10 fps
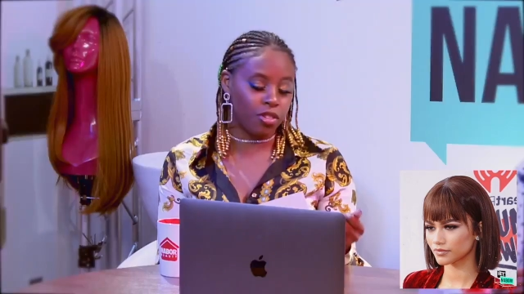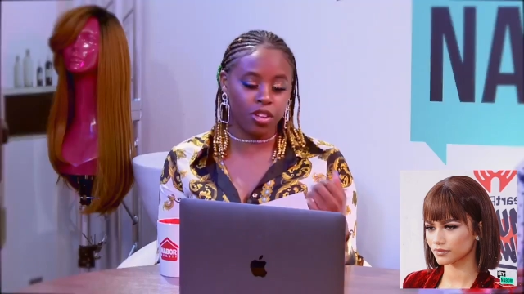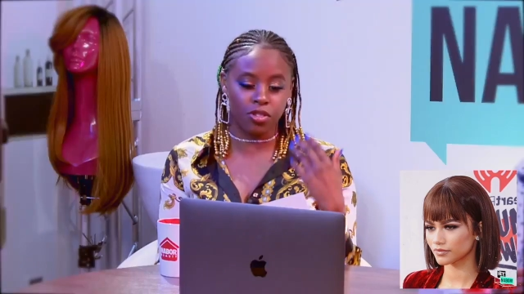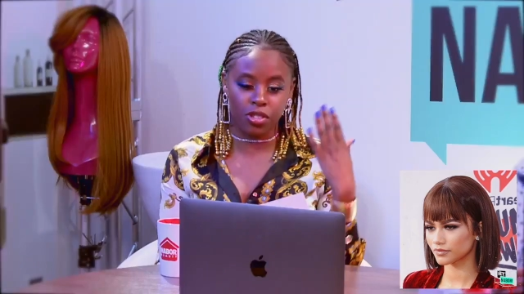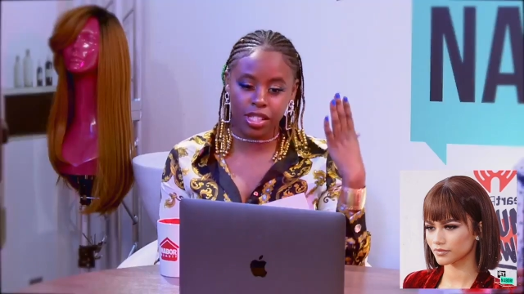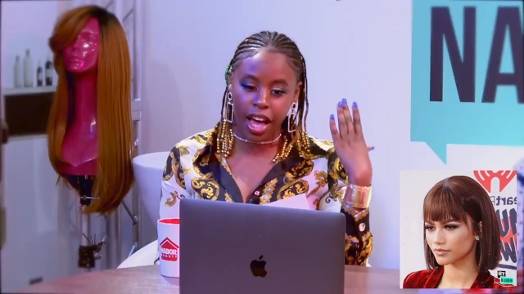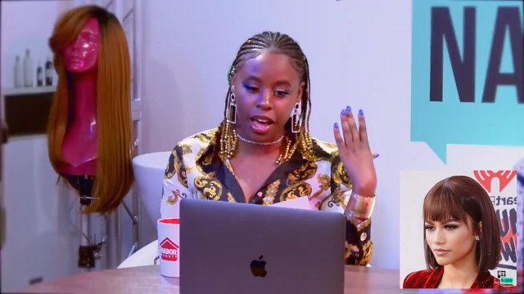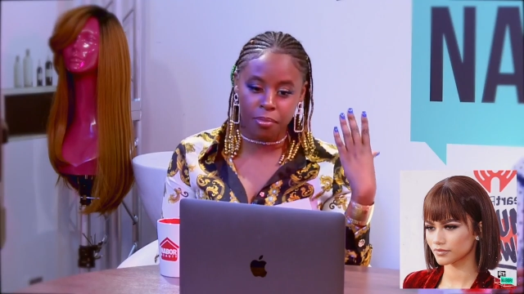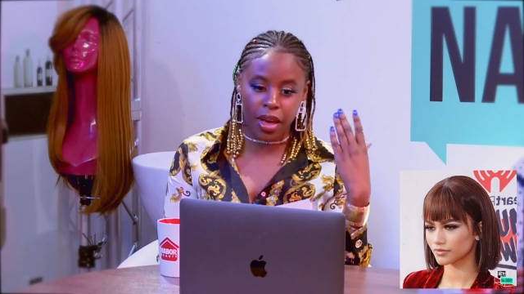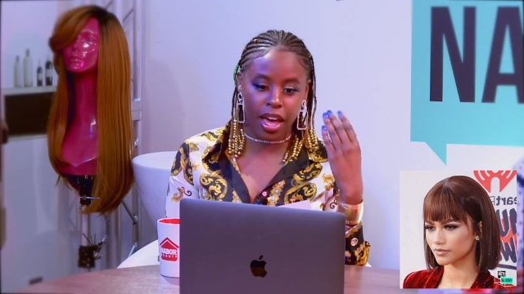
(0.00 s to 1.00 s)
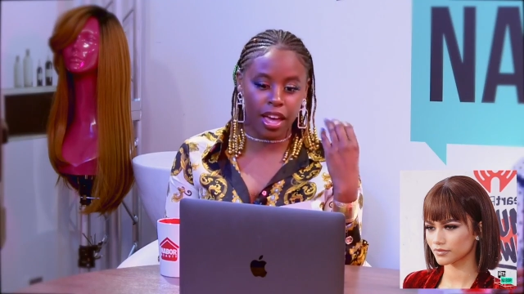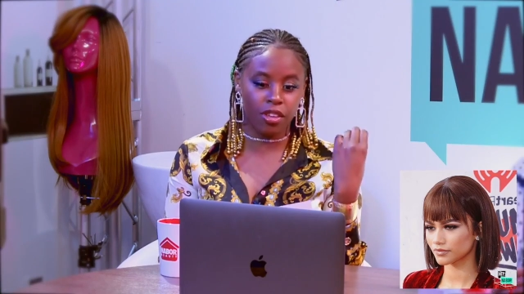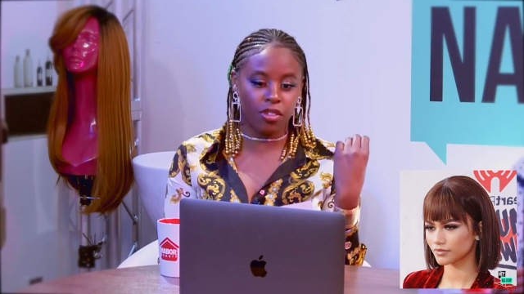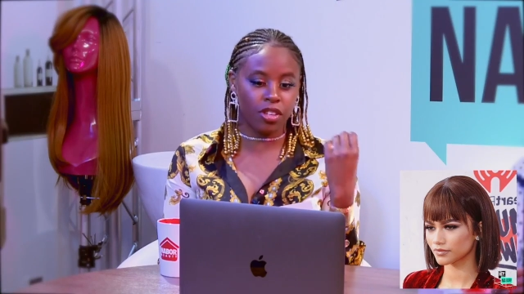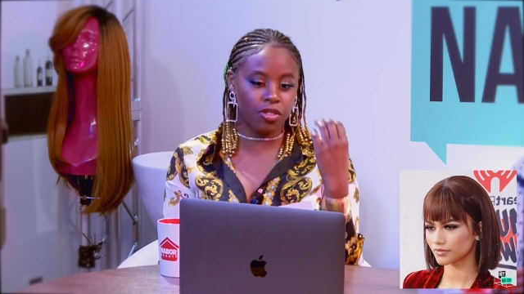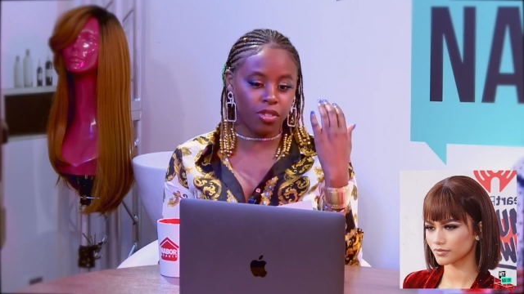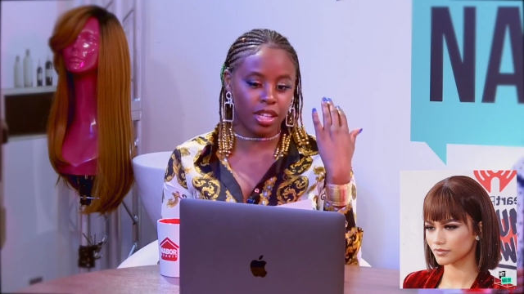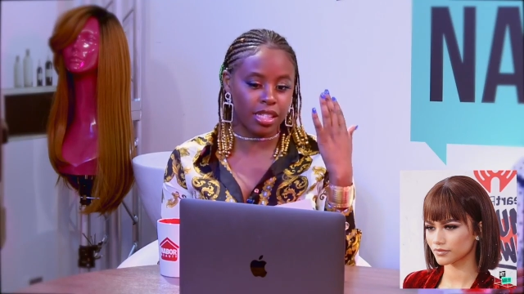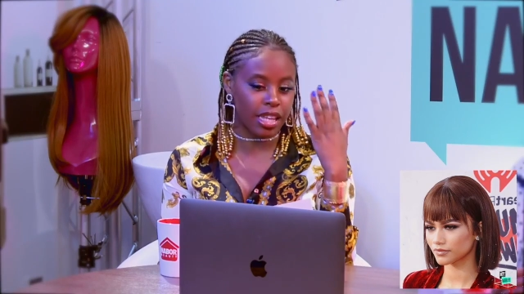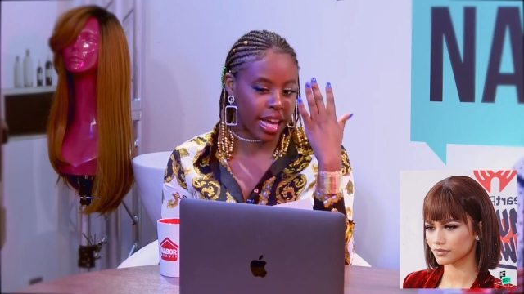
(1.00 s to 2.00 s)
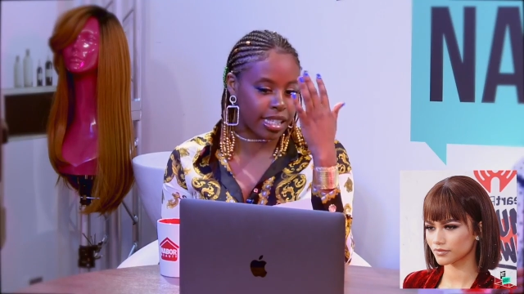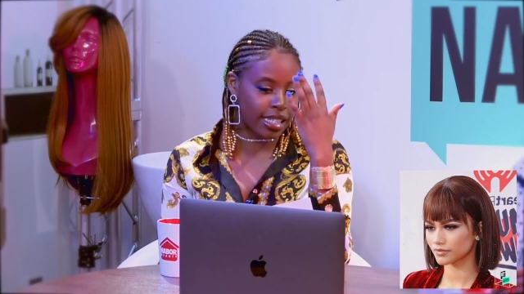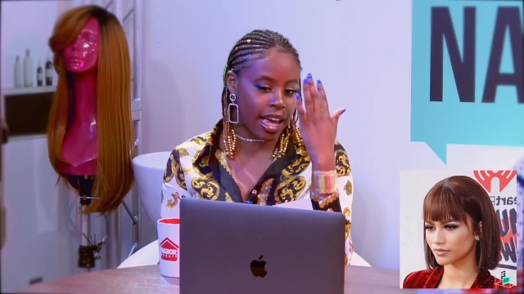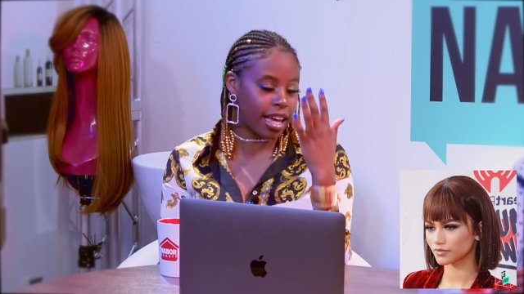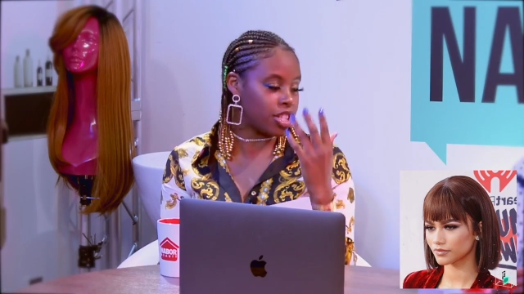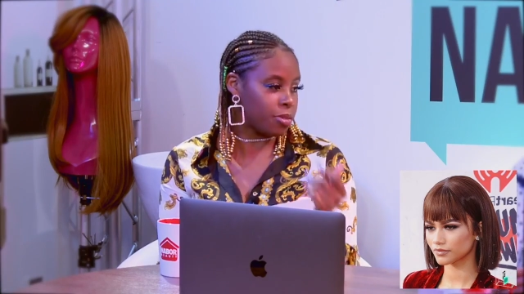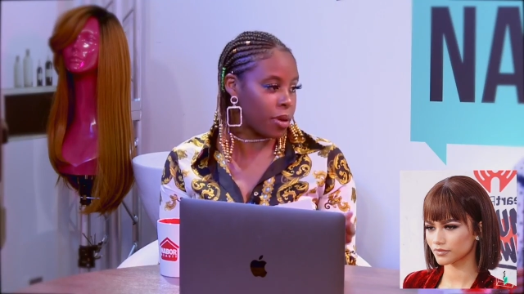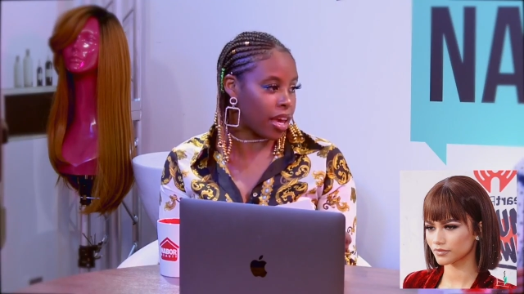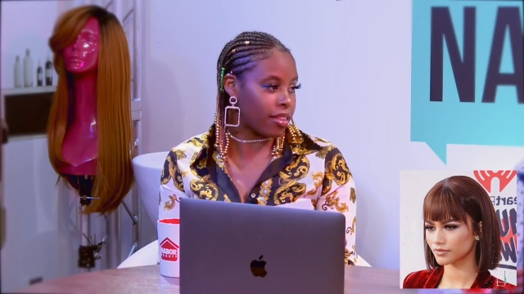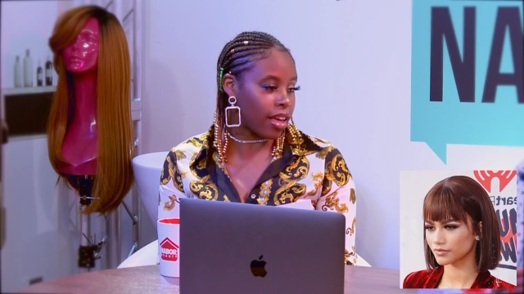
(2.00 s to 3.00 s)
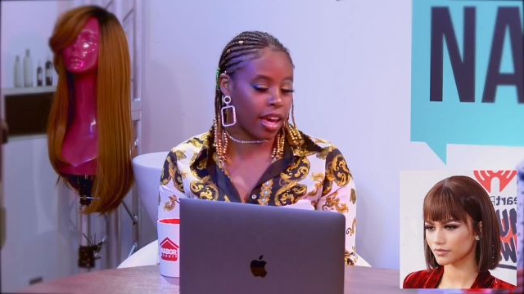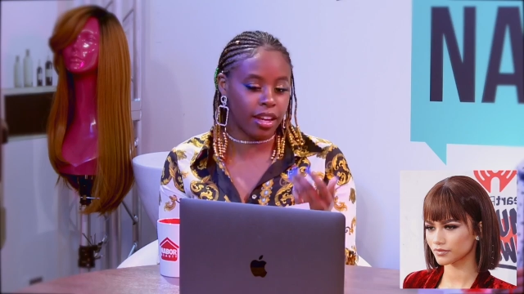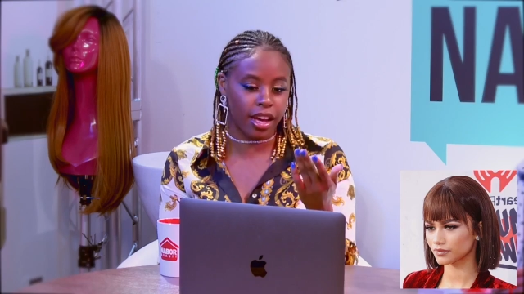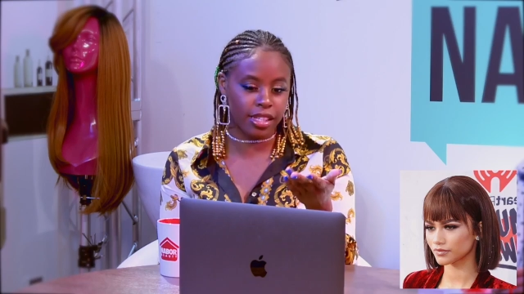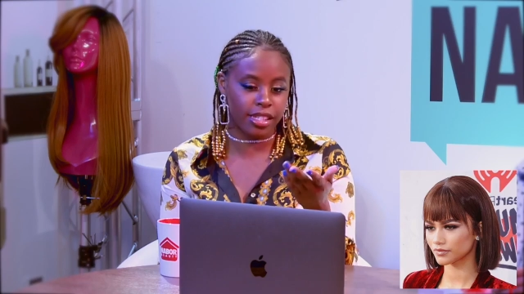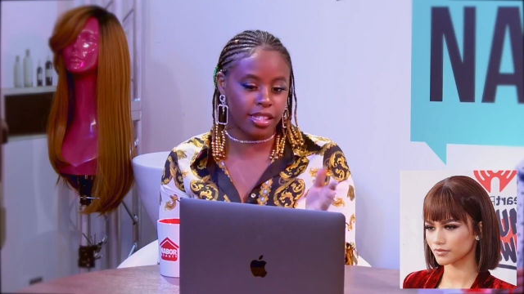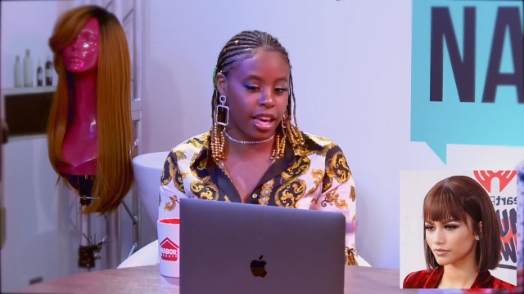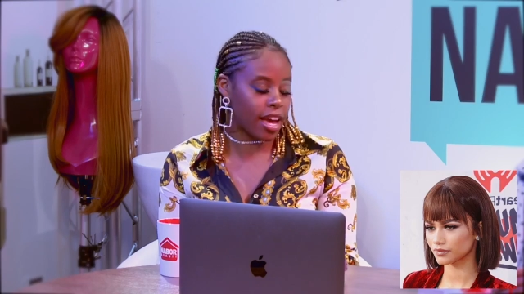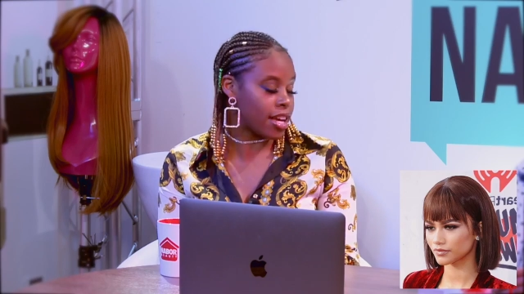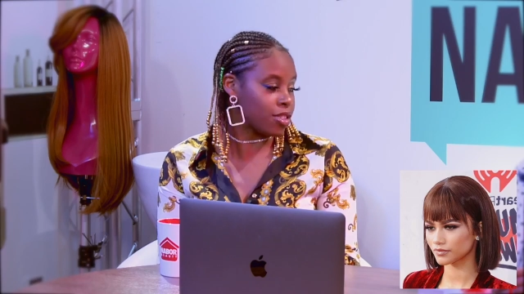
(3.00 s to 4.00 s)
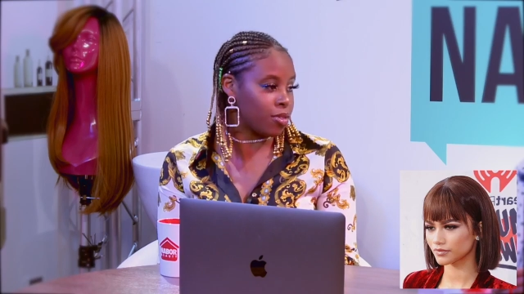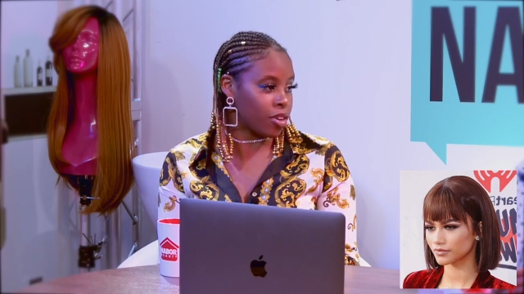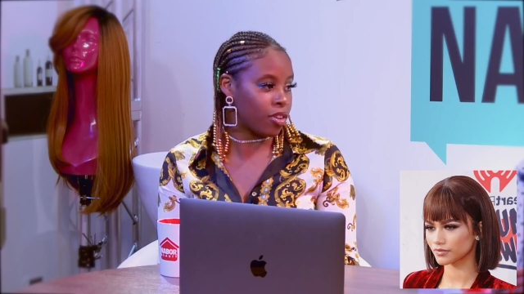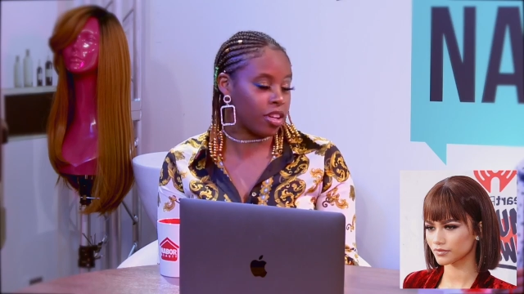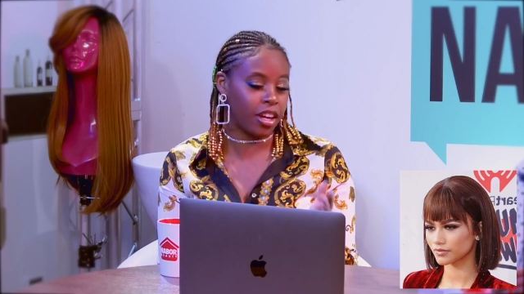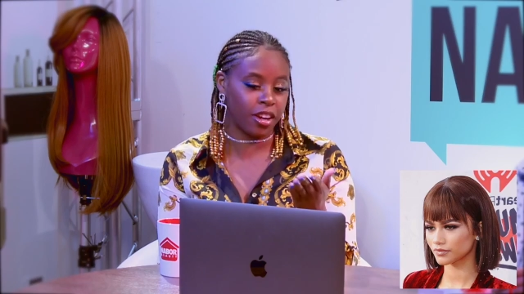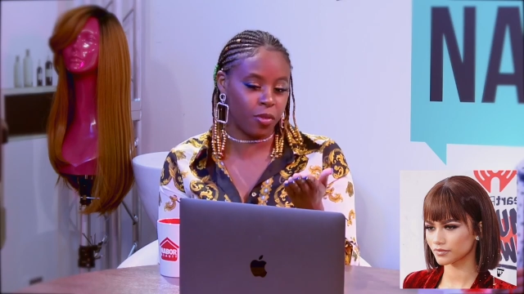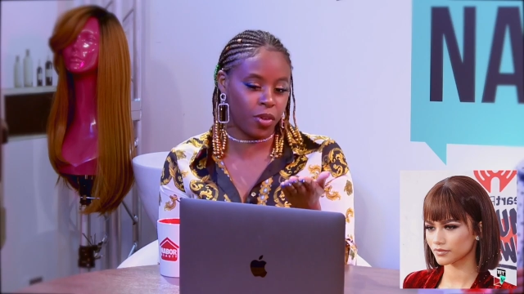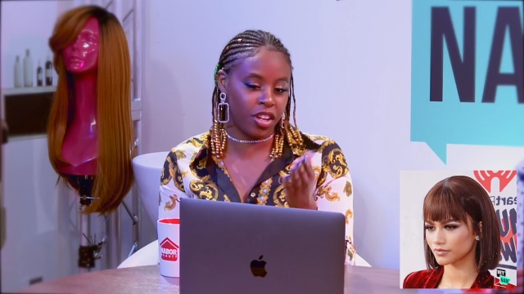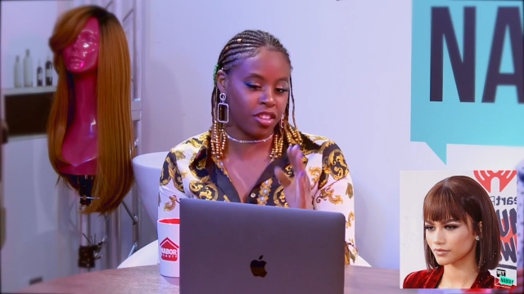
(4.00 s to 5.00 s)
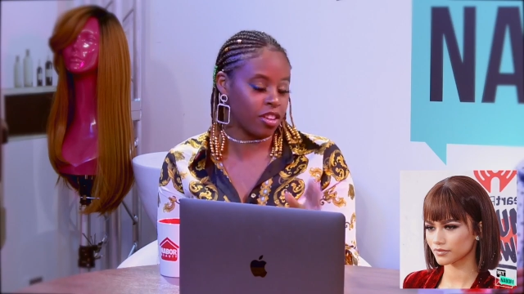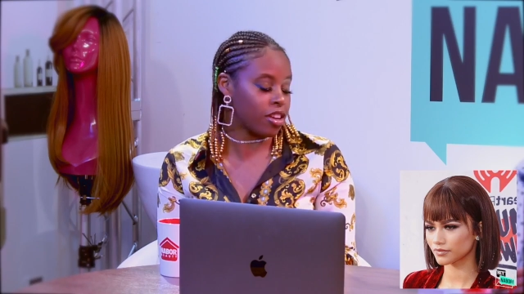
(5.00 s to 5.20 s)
Speaker 1: You can do a side bang. You can do this nice edgy bang that uh, Zendaya has going on here. What are your